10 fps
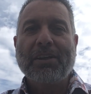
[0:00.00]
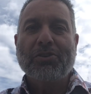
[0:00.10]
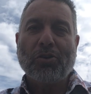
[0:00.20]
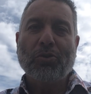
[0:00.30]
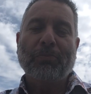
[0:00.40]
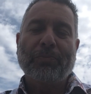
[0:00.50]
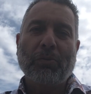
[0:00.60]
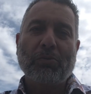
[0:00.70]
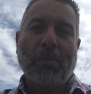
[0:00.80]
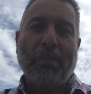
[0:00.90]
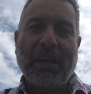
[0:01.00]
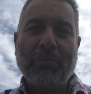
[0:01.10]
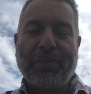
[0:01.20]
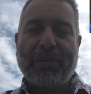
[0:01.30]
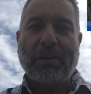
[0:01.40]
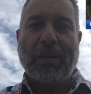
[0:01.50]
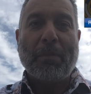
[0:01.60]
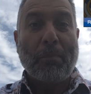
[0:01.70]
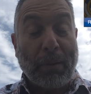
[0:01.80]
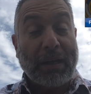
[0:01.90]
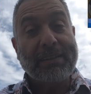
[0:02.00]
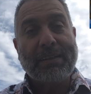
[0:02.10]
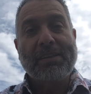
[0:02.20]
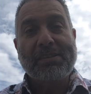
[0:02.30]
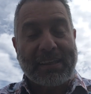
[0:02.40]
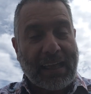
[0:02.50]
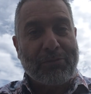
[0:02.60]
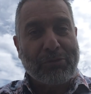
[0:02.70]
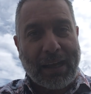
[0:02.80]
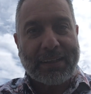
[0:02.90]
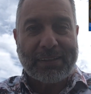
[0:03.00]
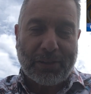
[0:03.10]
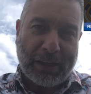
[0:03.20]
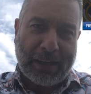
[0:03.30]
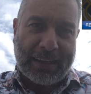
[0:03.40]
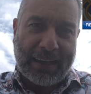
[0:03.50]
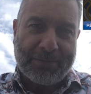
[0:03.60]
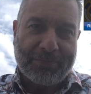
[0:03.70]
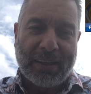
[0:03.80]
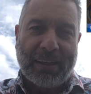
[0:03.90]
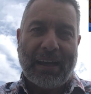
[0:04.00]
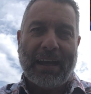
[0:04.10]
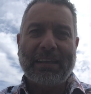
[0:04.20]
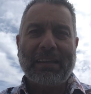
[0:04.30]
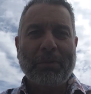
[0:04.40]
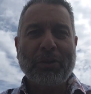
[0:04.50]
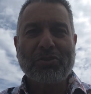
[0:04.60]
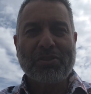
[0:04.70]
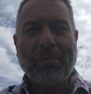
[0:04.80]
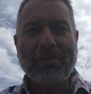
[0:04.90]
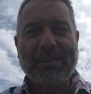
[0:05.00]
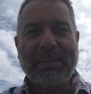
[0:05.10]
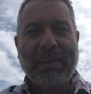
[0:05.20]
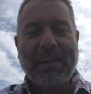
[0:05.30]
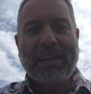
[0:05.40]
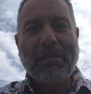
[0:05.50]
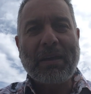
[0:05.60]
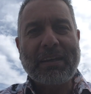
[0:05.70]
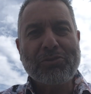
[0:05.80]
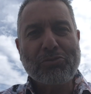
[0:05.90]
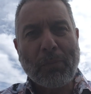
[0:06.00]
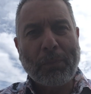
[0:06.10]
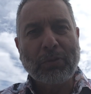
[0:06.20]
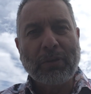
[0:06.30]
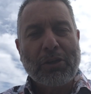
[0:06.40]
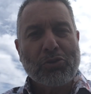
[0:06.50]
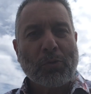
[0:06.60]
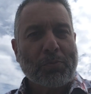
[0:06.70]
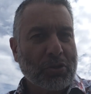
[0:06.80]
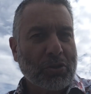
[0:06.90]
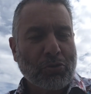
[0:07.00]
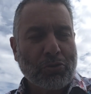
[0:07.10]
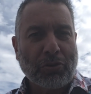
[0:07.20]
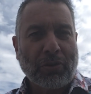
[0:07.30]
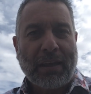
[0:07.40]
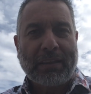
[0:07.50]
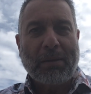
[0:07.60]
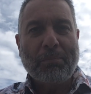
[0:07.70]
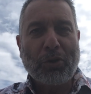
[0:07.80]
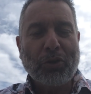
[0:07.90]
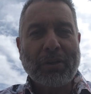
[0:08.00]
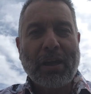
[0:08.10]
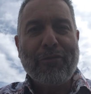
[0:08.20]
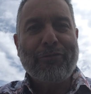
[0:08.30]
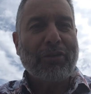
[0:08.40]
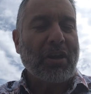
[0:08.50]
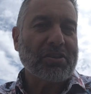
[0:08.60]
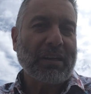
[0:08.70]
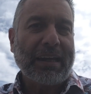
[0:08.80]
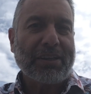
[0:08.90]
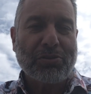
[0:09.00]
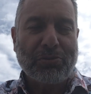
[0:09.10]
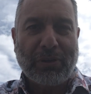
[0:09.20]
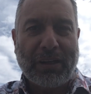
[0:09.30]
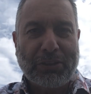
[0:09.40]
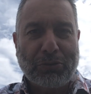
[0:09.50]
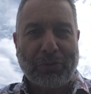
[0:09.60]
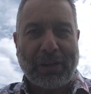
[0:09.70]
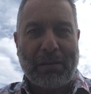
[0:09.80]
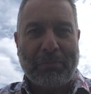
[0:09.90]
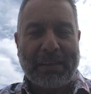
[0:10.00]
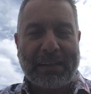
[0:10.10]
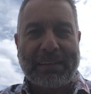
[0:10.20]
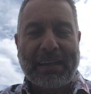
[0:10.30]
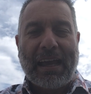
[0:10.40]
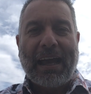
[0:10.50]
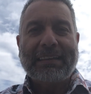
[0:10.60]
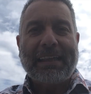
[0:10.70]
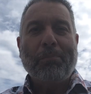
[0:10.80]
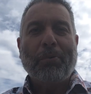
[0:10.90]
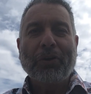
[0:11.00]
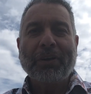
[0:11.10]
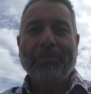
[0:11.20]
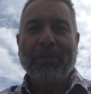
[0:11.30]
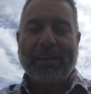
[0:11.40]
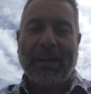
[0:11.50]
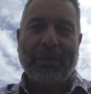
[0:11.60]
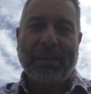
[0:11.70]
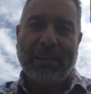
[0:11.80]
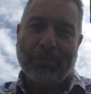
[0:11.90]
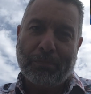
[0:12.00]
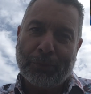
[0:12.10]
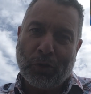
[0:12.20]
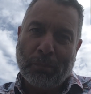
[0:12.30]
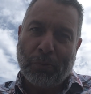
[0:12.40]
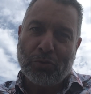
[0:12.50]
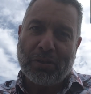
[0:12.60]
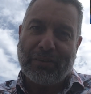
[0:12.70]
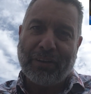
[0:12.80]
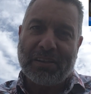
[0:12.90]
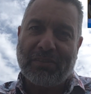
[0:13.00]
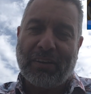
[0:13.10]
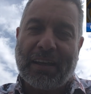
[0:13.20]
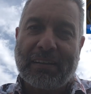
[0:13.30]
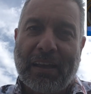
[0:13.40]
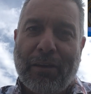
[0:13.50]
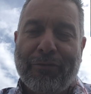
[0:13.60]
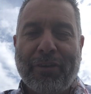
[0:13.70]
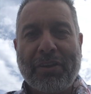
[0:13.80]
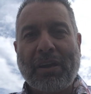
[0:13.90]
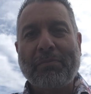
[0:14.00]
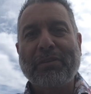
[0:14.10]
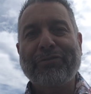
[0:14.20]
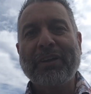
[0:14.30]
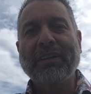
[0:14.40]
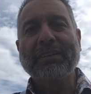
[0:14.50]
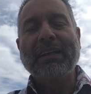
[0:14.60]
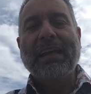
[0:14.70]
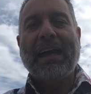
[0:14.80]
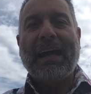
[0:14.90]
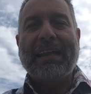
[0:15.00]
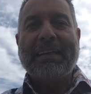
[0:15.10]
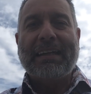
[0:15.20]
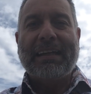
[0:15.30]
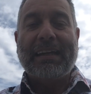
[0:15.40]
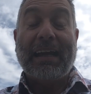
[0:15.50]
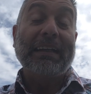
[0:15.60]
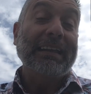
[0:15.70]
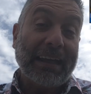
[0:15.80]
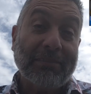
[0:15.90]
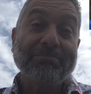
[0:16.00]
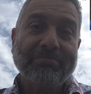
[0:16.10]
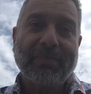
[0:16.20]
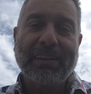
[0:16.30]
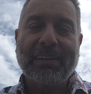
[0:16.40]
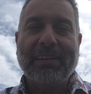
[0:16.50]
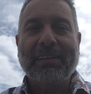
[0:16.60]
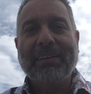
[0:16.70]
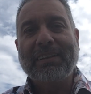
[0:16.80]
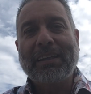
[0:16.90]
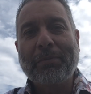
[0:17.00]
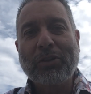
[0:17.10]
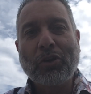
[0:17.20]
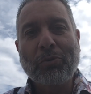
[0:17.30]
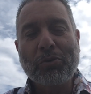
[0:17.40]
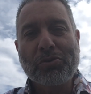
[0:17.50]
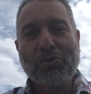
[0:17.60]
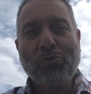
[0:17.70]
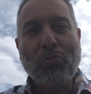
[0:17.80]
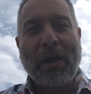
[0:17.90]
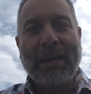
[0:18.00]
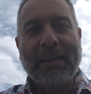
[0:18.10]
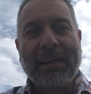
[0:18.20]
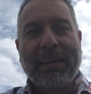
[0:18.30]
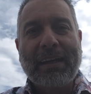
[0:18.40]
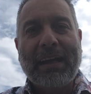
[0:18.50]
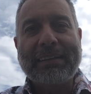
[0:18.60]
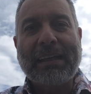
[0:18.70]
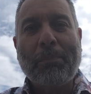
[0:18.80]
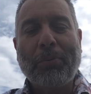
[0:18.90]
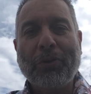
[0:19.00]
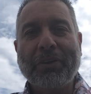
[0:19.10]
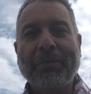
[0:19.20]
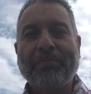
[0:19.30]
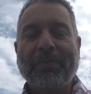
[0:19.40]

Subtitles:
So there was a better Barcelona. But Zidane reacted again. And in the minute 70, he made a triple substitution that brought fresh legs to Real Madrid. At that point, Real Madrid could push the defensive line further up the field. And then, even though it was 2-1, at that point,